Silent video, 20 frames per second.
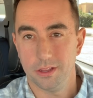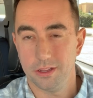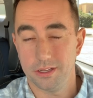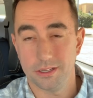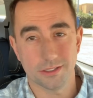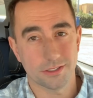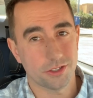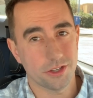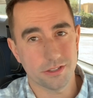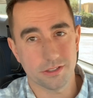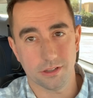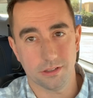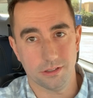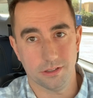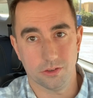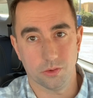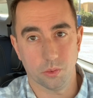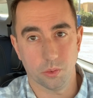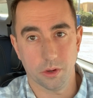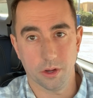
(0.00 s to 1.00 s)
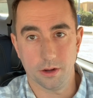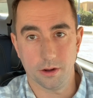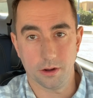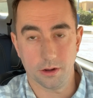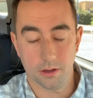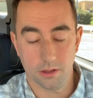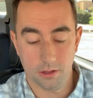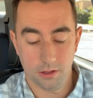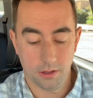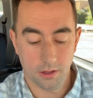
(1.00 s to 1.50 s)
is just a little
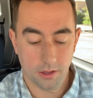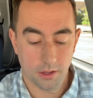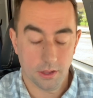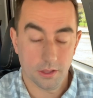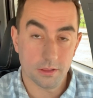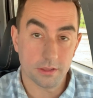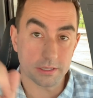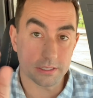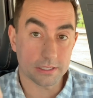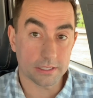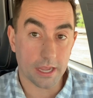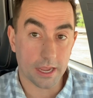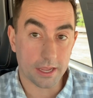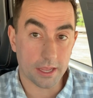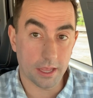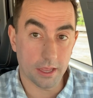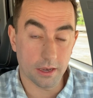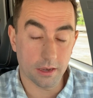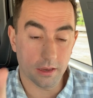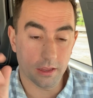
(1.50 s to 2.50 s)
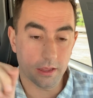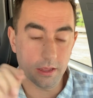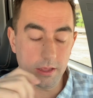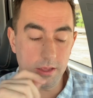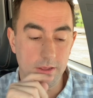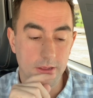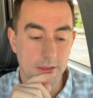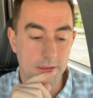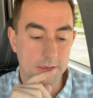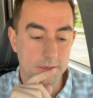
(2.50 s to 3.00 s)
weird. The second
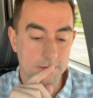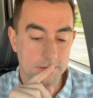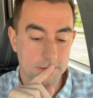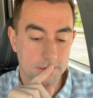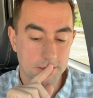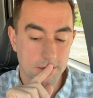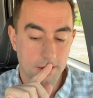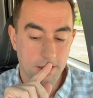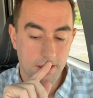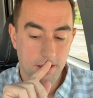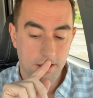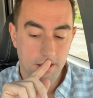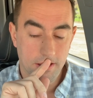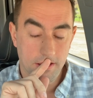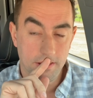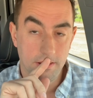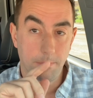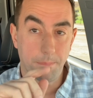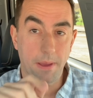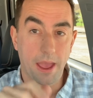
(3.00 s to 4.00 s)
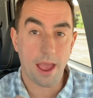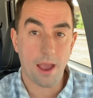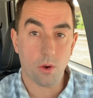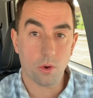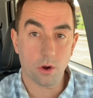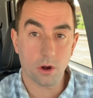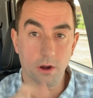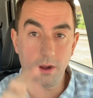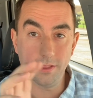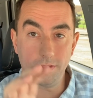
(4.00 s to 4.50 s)
is the
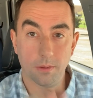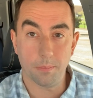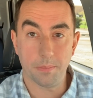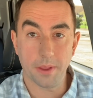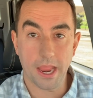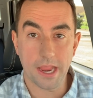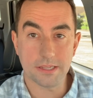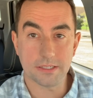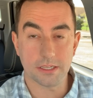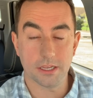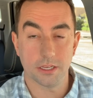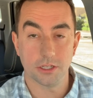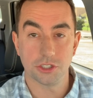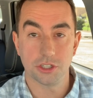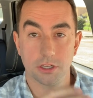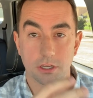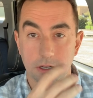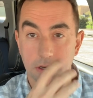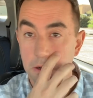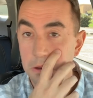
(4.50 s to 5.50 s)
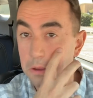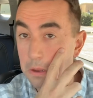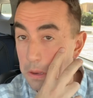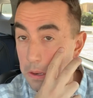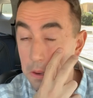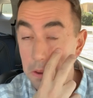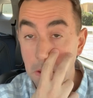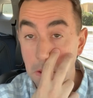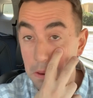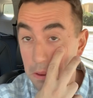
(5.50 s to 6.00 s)
power in the base engine,
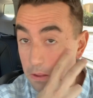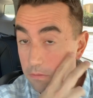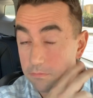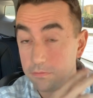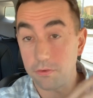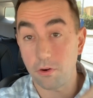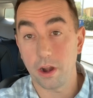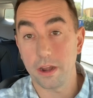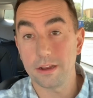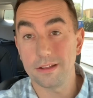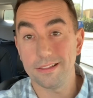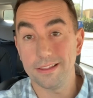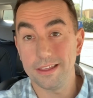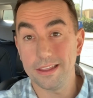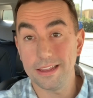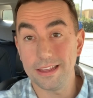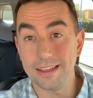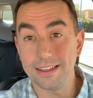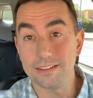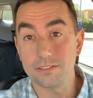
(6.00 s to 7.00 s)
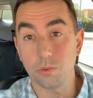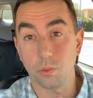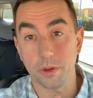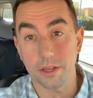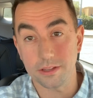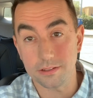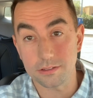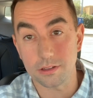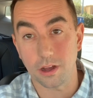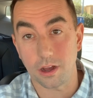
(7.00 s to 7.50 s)
frankly, is
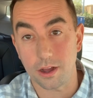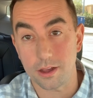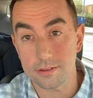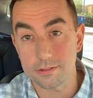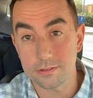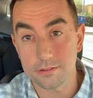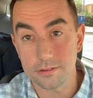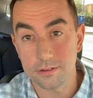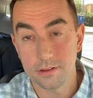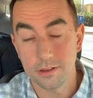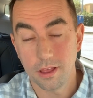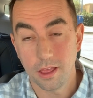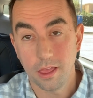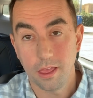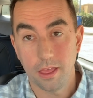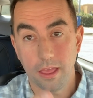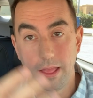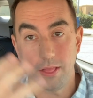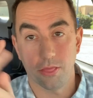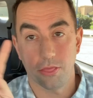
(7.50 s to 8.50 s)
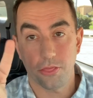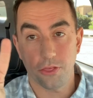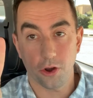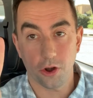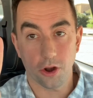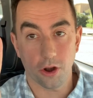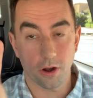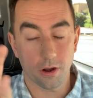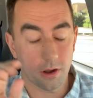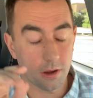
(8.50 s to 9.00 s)
weak sauce. And
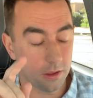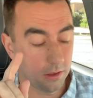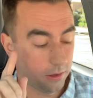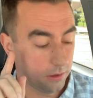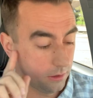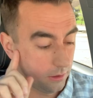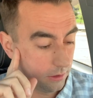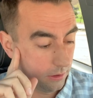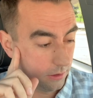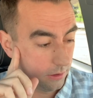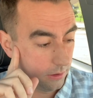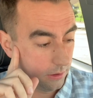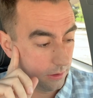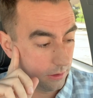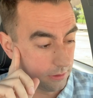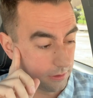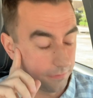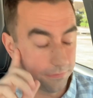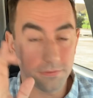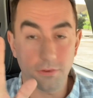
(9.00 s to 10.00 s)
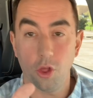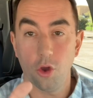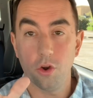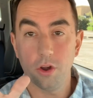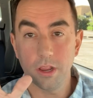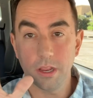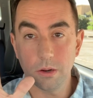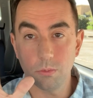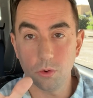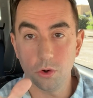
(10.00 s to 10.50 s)
third, the
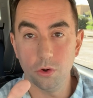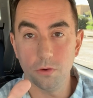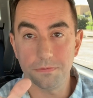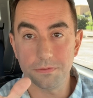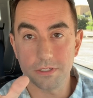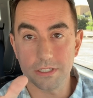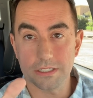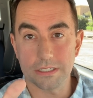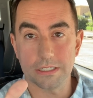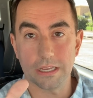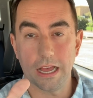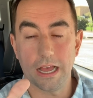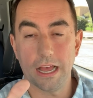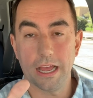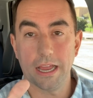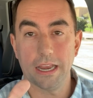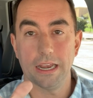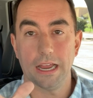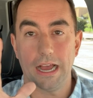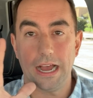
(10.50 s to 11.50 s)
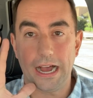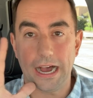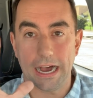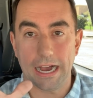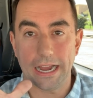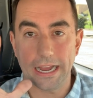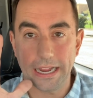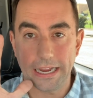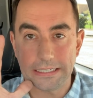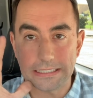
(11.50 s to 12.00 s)
floating roof design,
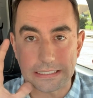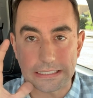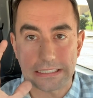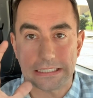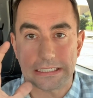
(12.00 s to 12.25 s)
I